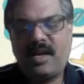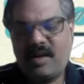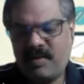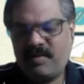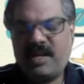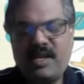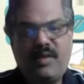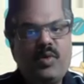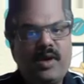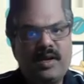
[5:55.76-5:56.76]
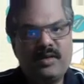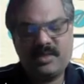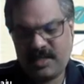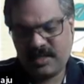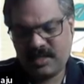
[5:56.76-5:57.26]
We will keep you
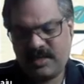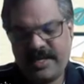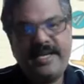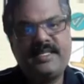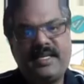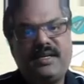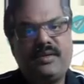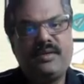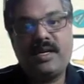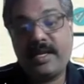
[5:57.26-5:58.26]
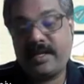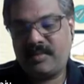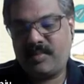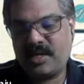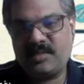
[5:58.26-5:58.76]
announcing the dates and you can take the
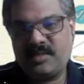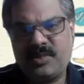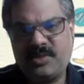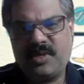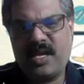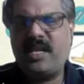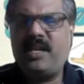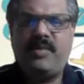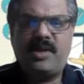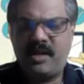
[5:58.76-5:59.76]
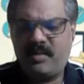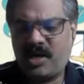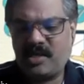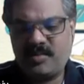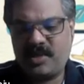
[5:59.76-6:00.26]
participation. Anyone can
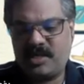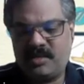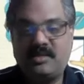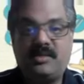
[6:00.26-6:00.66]
participate in this.